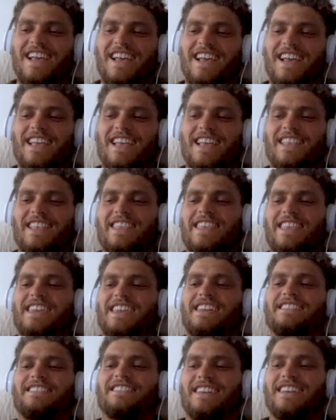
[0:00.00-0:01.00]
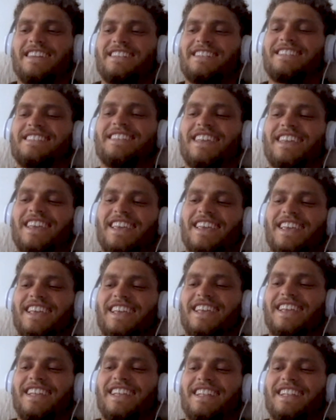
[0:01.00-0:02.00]
Yeah, I think
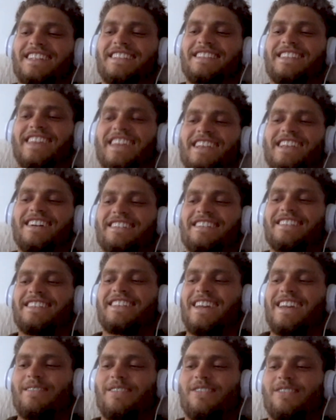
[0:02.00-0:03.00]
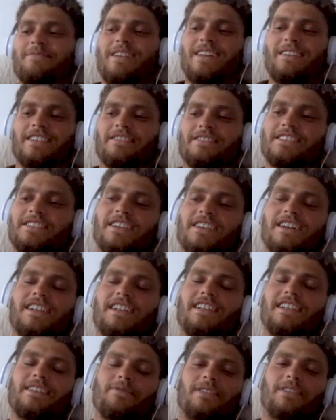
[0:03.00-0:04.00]
Dino came, or maybe it was Charlie,
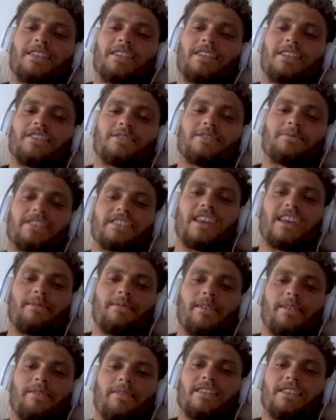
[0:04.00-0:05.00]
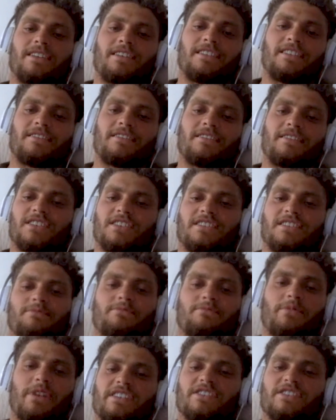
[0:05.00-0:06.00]
one of those boys came up with it. It was just, we
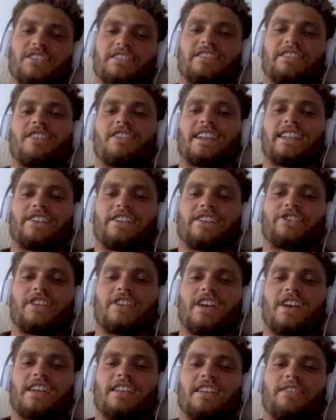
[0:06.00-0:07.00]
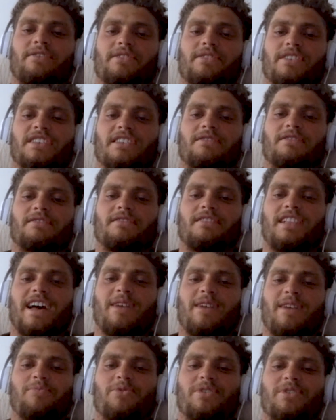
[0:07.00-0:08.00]
just used to ride in the train every single
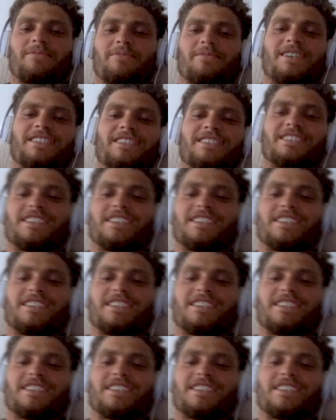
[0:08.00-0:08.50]
lap pretty much.